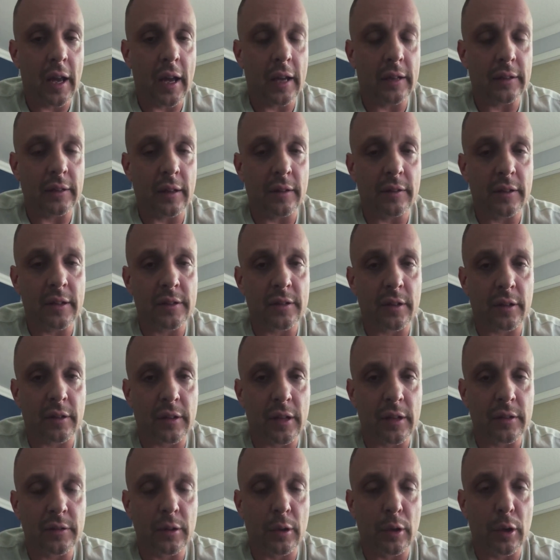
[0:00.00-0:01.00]
And these are
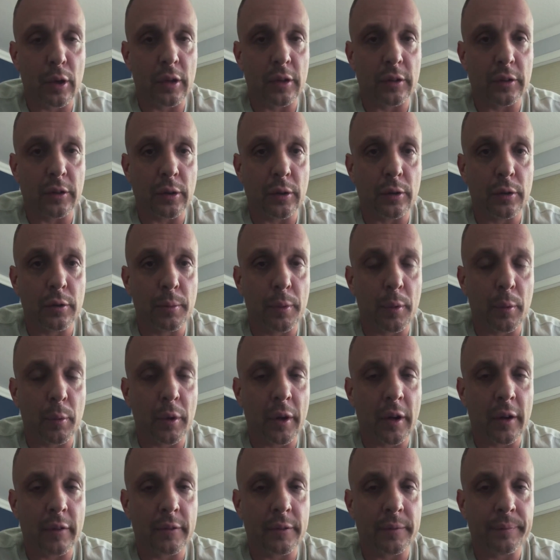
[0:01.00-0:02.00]
things you learn in the group or
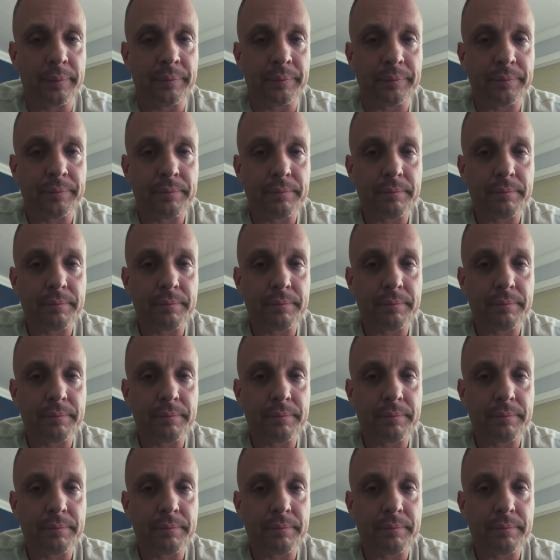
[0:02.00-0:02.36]
whatever.